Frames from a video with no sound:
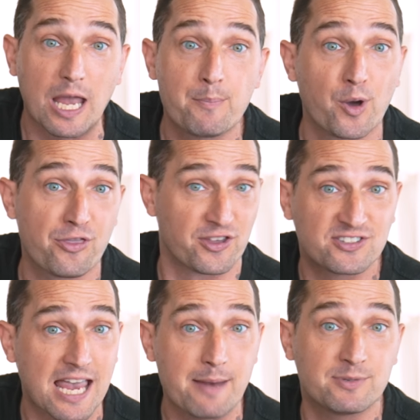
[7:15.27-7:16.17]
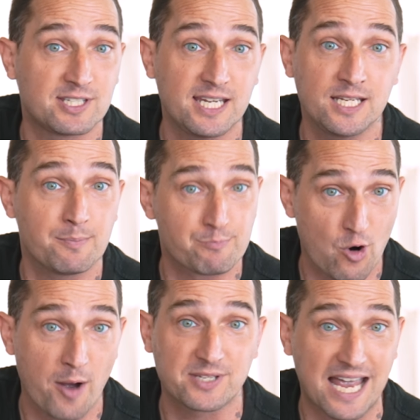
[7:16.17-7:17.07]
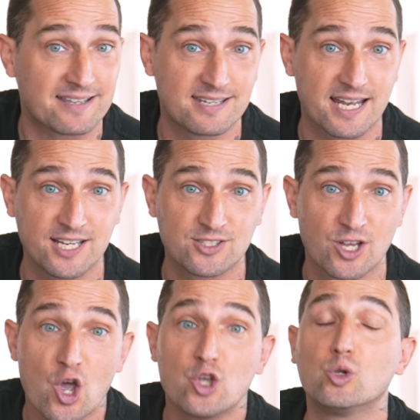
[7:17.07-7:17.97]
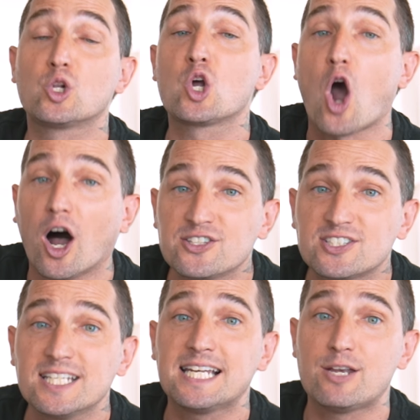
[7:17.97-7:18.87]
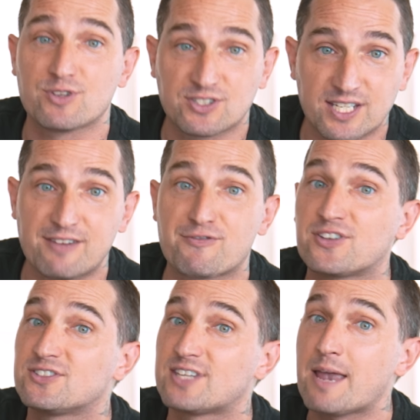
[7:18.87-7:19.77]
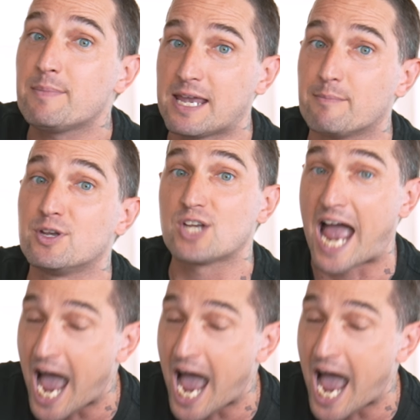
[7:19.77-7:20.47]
you input the same seed, prompt, and settings, you'll constantly receive the same image